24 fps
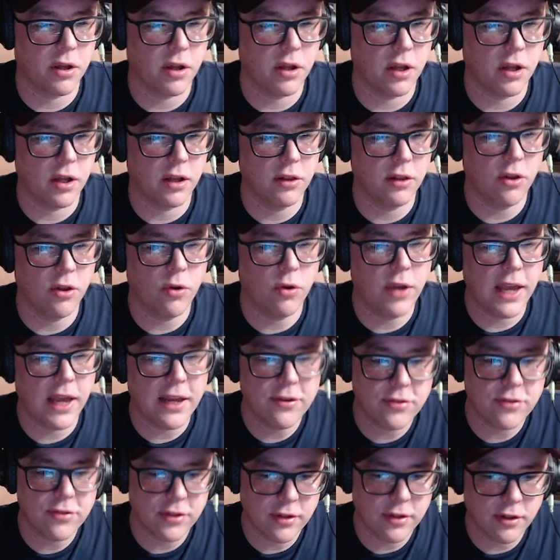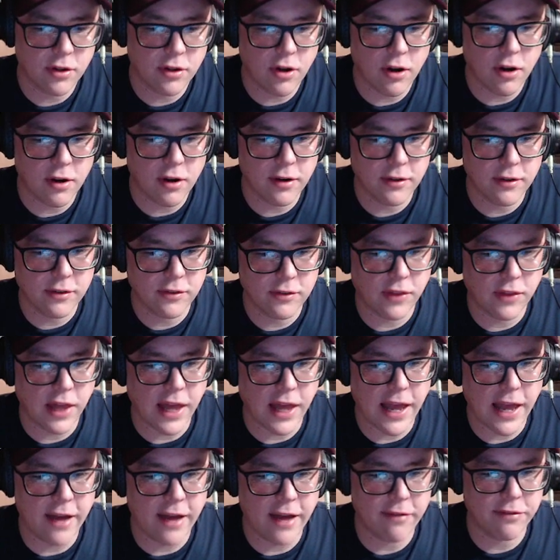location cards that
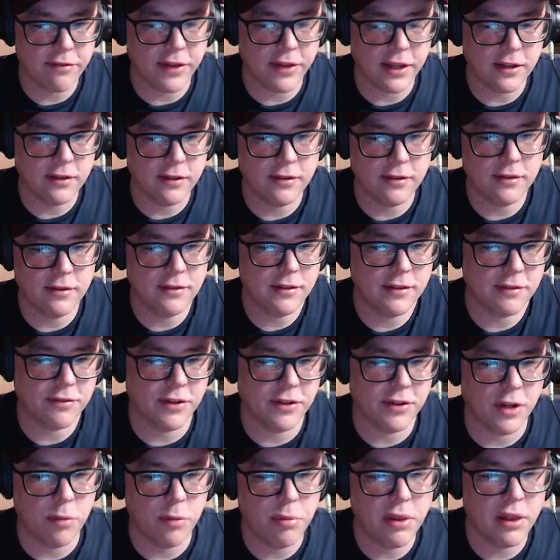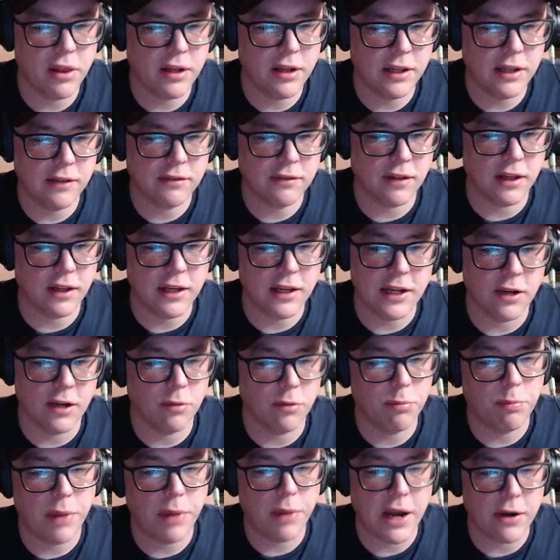have like different abilities. Like here,
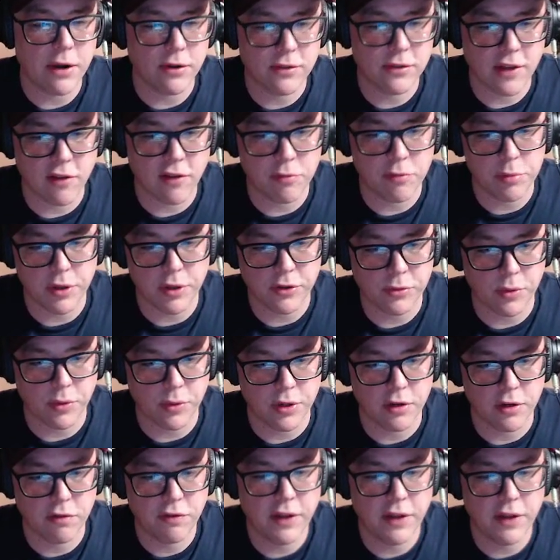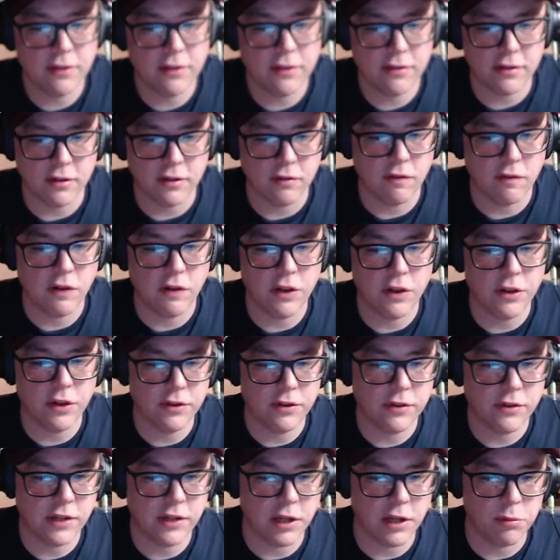pirates have +1 defense, and villains
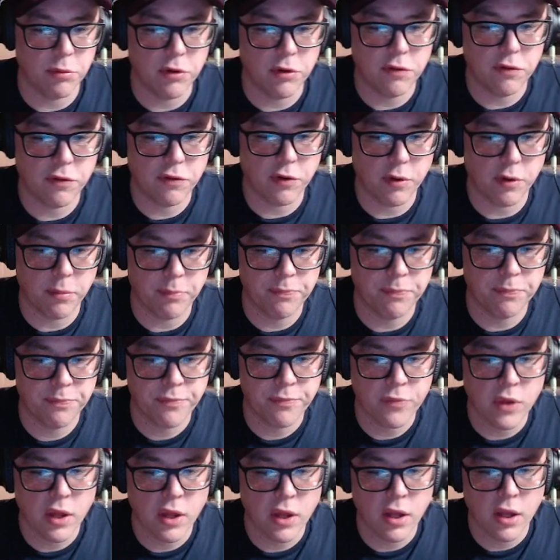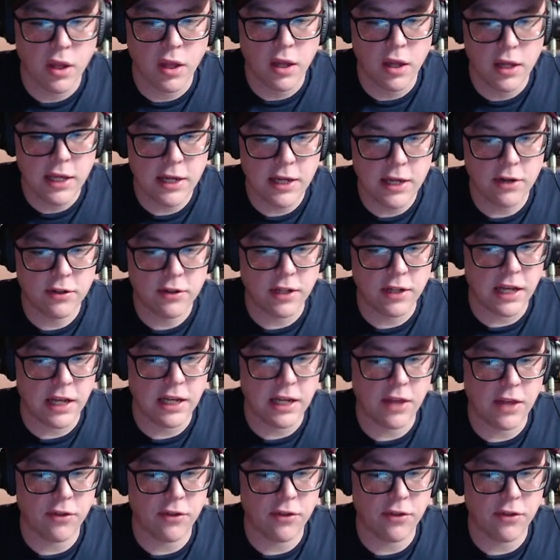can move from here to any other